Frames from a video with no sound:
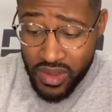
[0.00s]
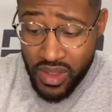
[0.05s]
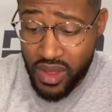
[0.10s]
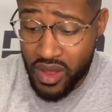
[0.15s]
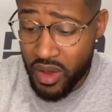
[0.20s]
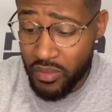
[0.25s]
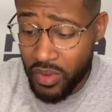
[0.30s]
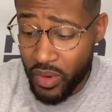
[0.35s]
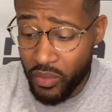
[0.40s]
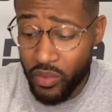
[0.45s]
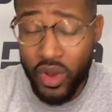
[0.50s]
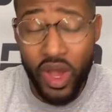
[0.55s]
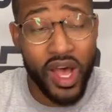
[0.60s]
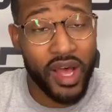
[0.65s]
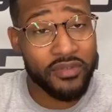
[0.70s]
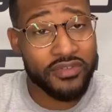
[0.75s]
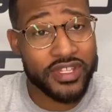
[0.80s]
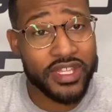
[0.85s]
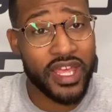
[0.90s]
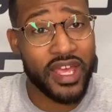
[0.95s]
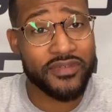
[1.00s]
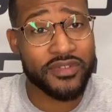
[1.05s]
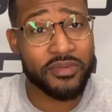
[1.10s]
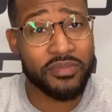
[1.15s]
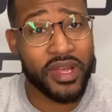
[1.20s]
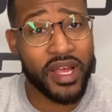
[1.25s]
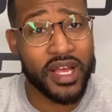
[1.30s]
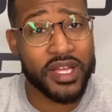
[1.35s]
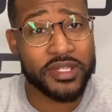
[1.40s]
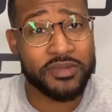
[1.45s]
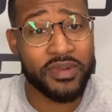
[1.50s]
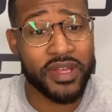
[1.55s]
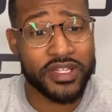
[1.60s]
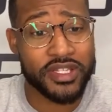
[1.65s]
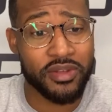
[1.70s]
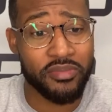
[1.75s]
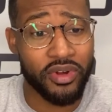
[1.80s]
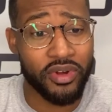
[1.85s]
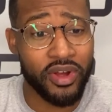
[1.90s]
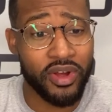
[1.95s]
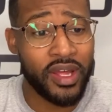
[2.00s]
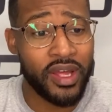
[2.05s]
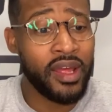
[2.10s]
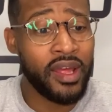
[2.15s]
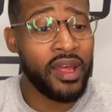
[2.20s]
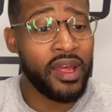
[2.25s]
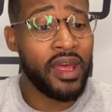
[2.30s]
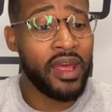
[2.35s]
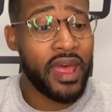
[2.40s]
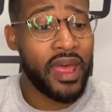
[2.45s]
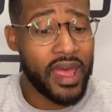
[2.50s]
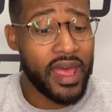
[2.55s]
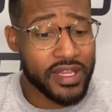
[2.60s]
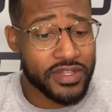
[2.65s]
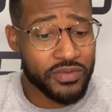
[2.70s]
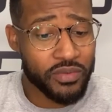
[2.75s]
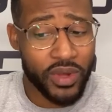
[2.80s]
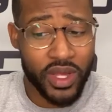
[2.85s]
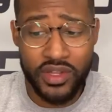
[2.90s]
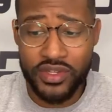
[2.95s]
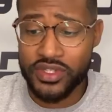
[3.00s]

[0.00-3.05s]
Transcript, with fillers: Um, but we'll obviously have some college basketball as well.